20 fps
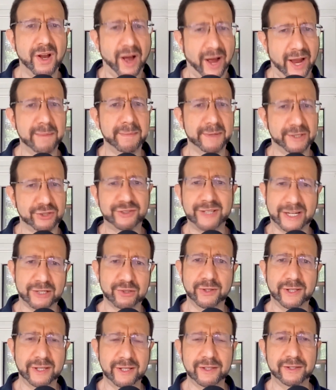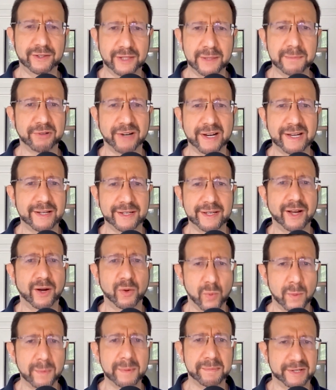I am a sexually liberated
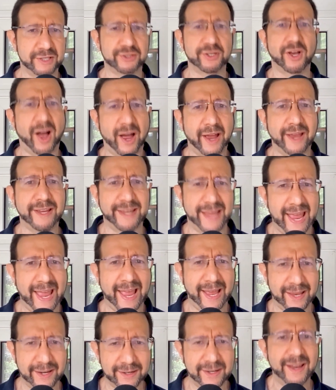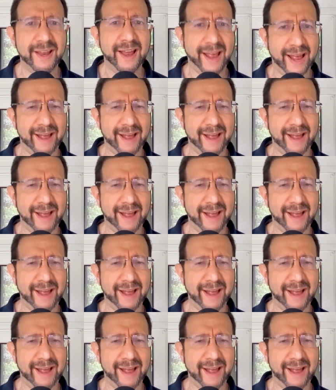young woman because I can